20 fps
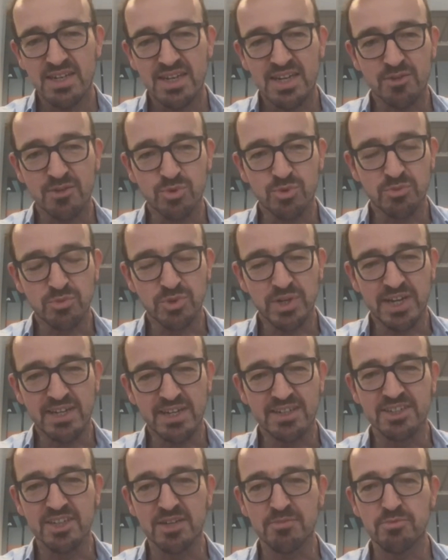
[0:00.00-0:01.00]
And what we
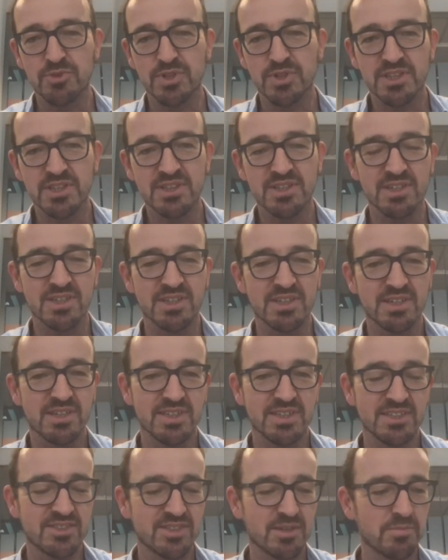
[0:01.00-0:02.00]
ended up with
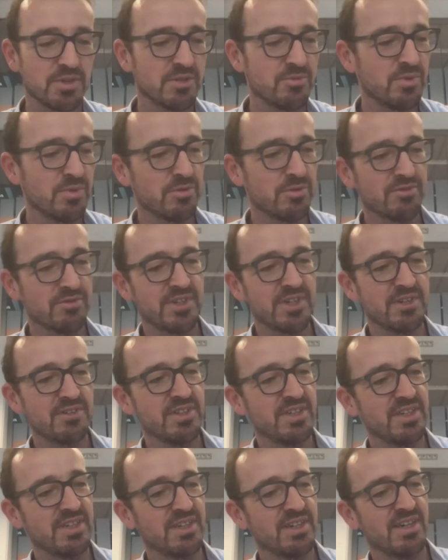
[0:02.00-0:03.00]
is something we were
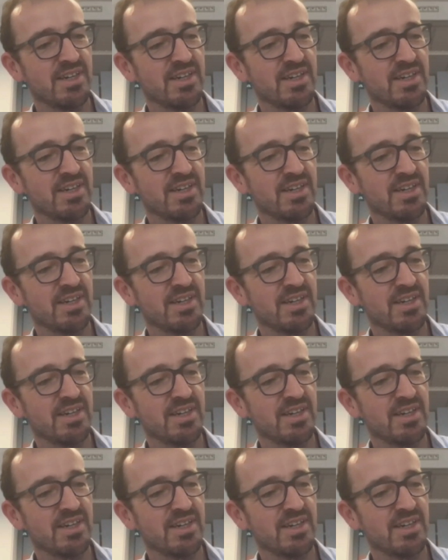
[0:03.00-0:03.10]
very